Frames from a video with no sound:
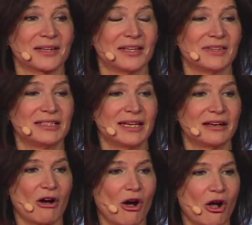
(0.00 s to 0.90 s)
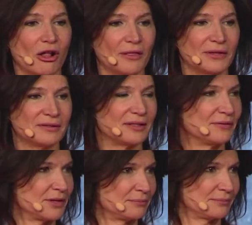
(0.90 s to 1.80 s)
They take all that's
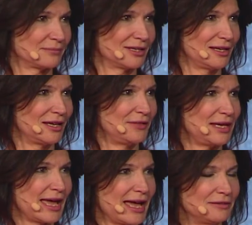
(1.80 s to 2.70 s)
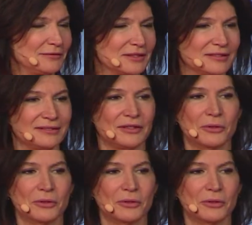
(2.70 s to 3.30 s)
in them, the advocacy,